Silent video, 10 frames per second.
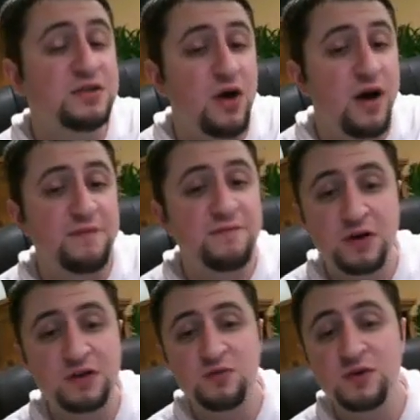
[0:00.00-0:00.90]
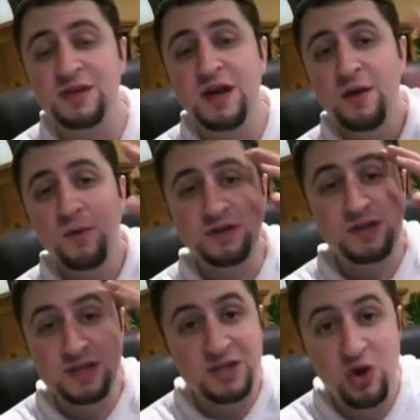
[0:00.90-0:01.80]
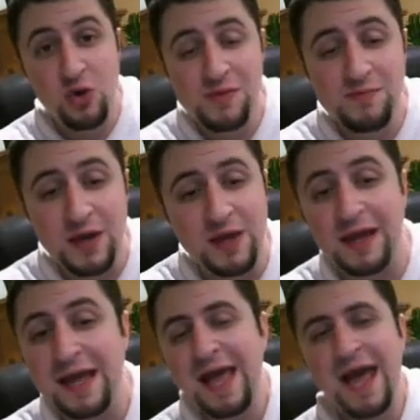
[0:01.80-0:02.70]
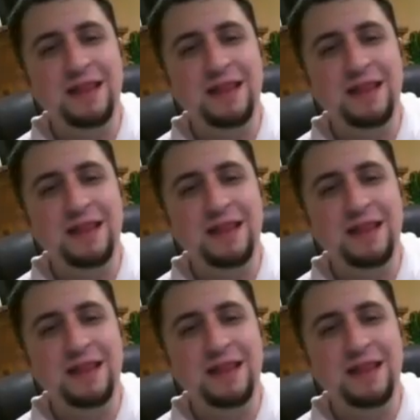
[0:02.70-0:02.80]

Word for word: saw at first was was this human being,